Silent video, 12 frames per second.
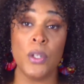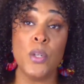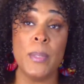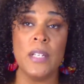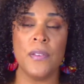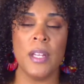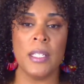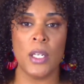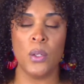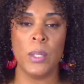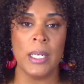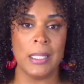or so many different things
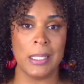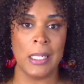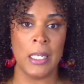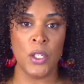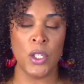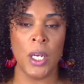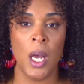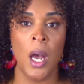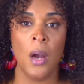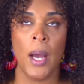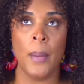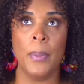that you can teach,
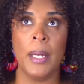right?